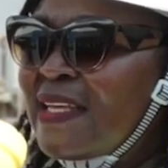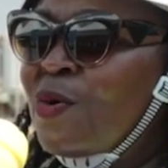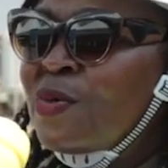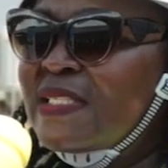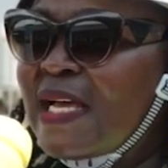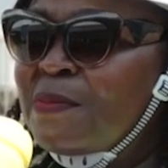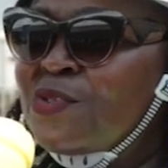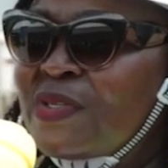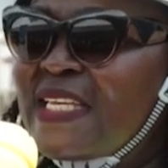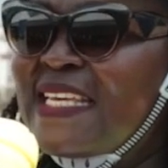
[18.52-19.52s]
the
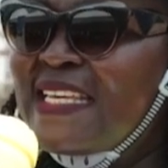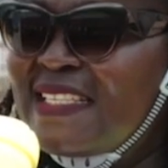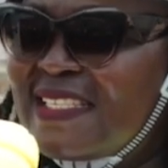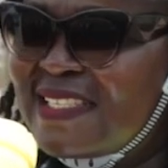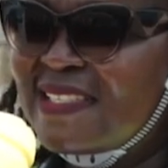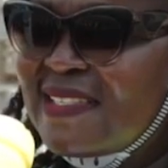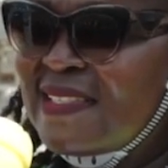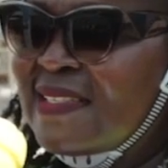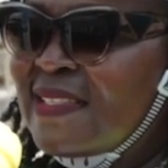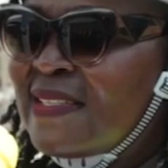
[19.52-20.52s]
consumption is,
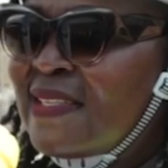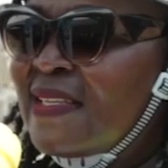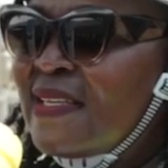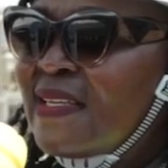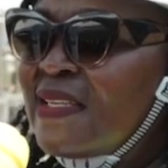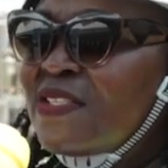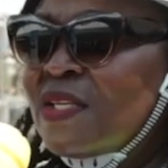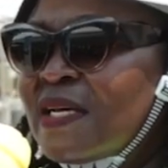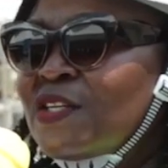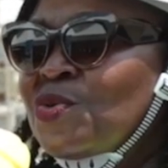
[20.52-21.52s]

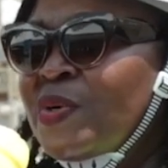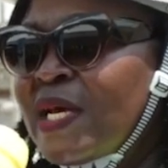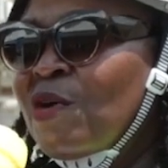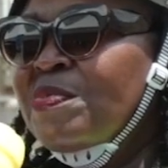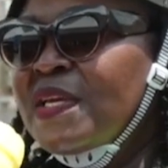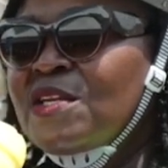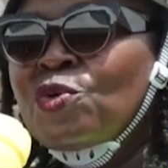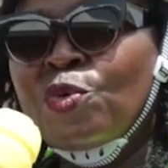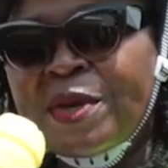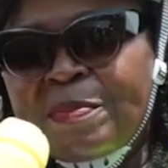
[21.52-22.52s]
so that we now begin
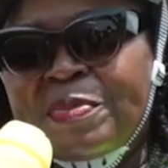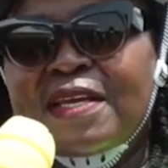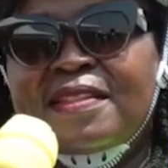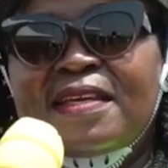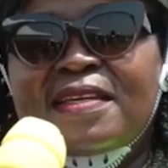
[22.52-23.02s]
whipping the